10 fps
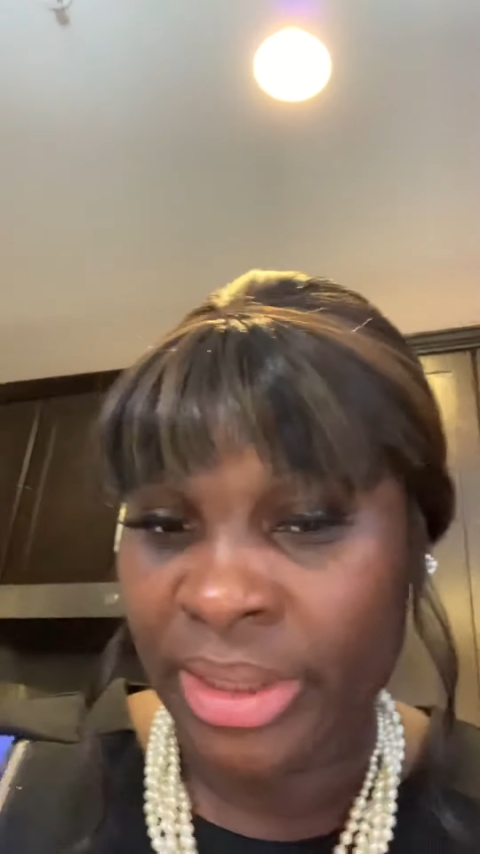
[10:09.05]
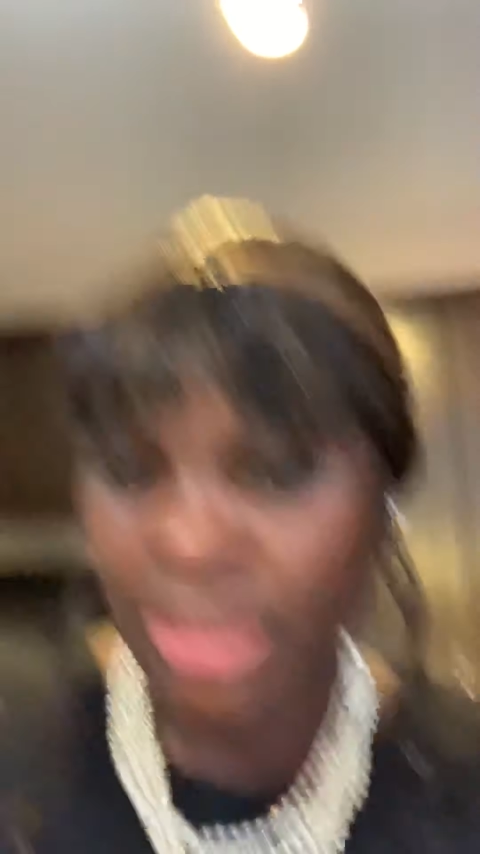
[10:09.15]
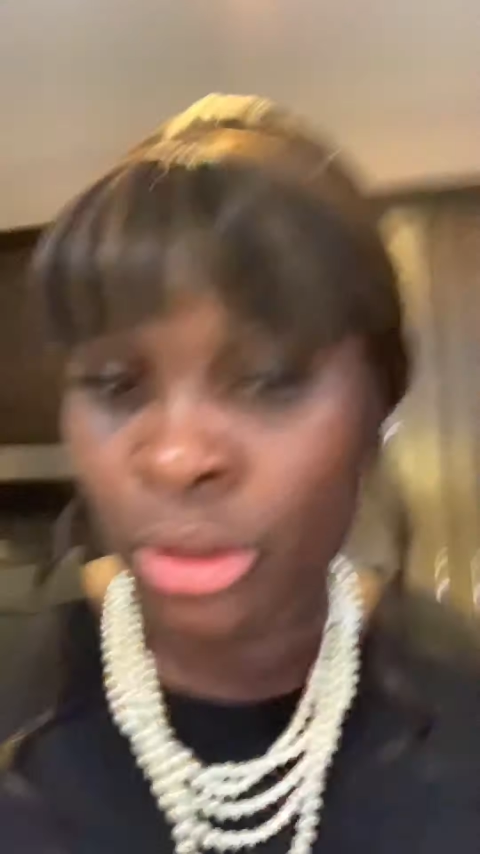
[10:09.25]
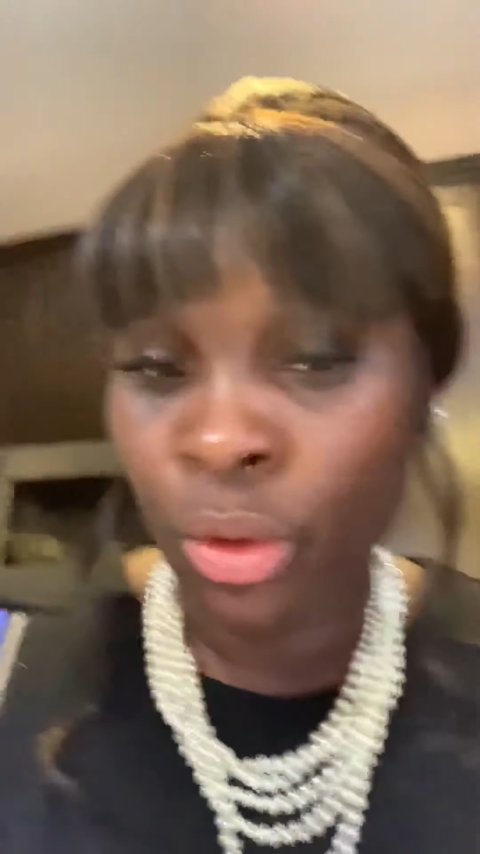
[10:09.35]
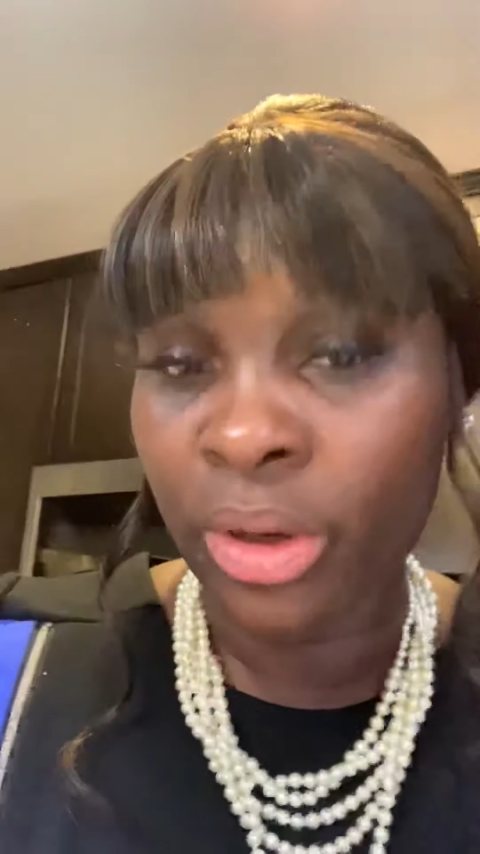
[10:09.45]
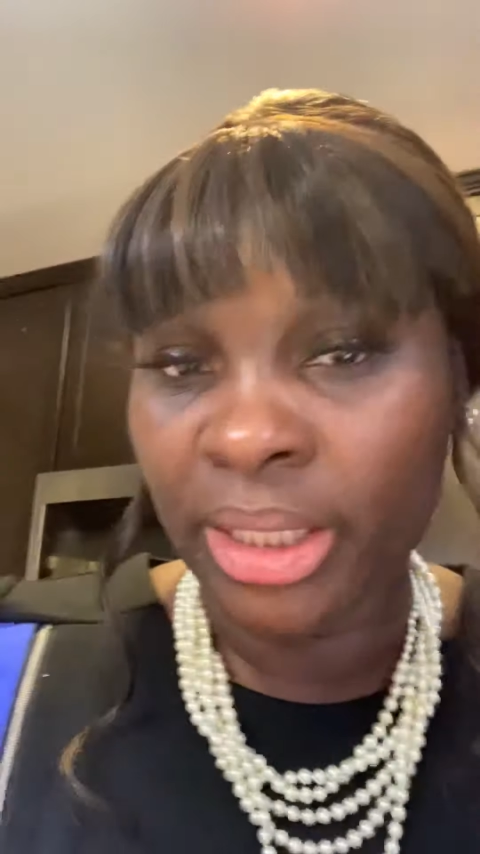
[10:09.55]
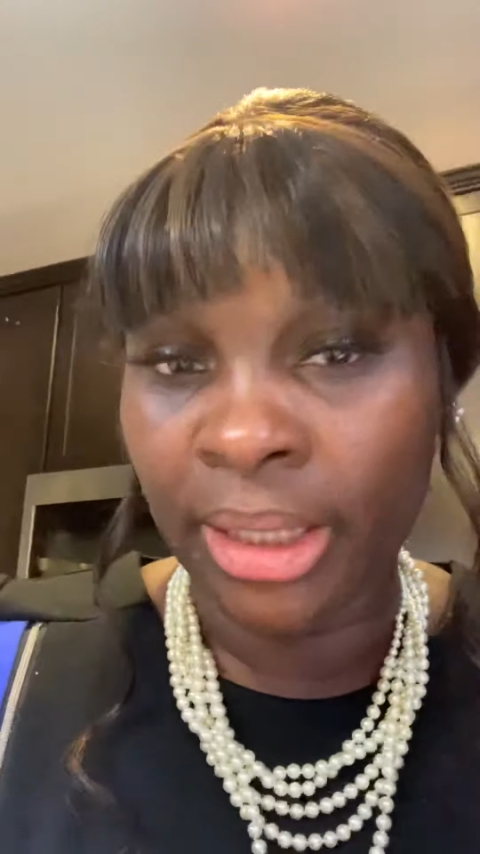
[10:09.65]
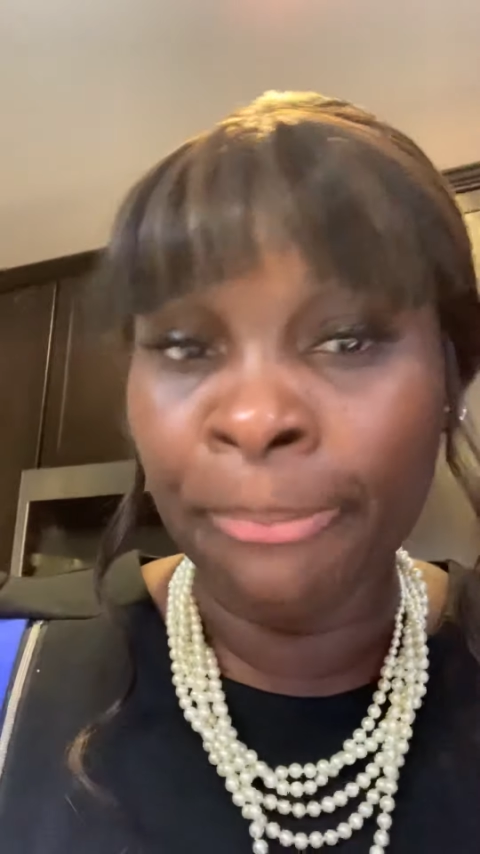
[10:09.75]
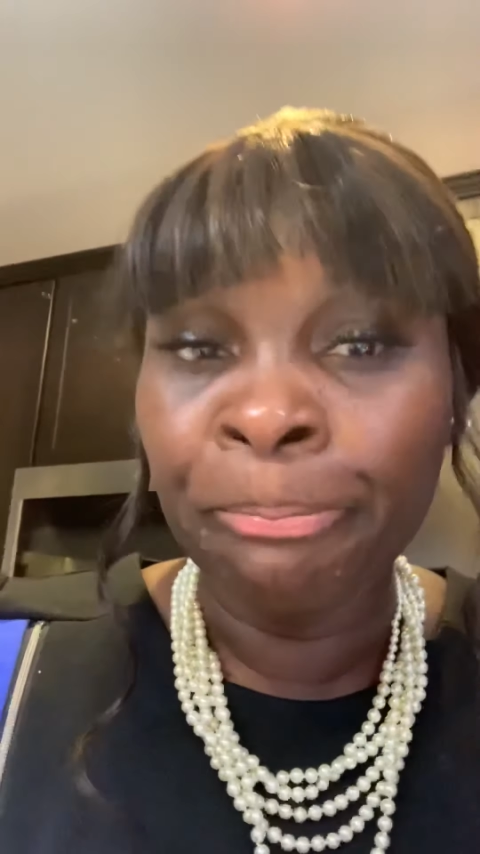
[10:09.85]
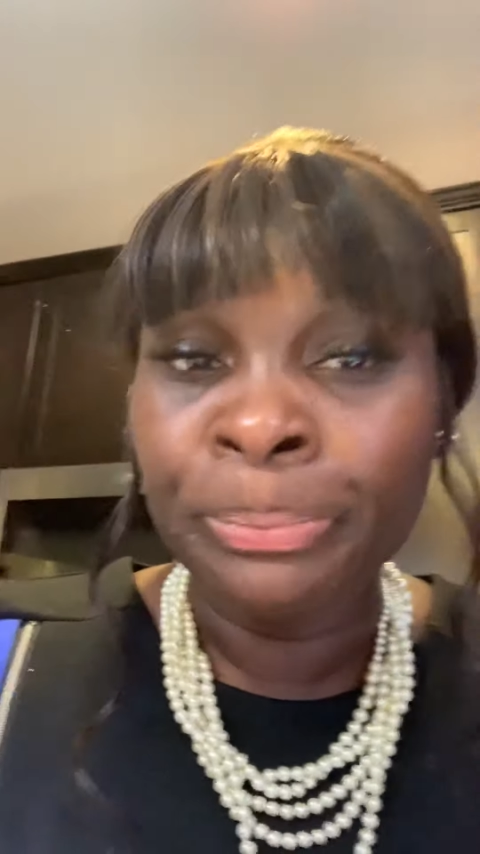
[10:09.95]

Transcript: seniority